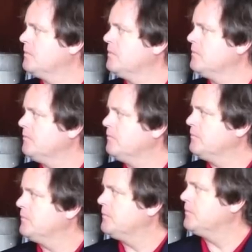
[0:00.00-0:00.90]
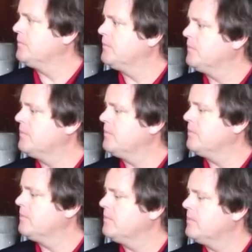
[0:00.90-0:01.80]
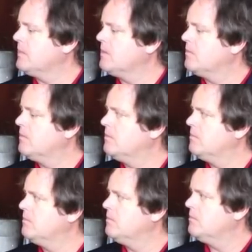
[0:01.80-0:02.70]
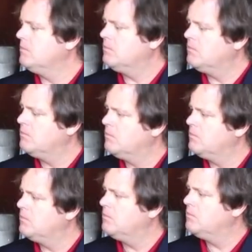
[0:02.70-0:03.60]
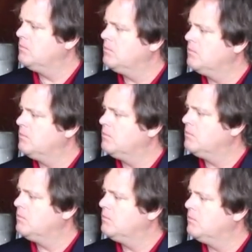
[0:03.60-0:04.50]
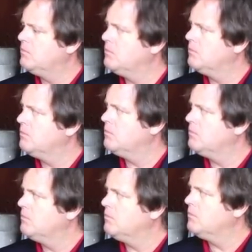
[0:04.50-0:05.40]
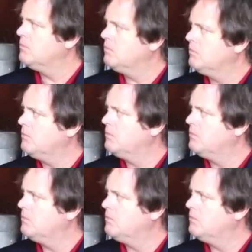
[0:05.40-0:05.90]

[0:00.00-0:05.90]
The person shown says nothing.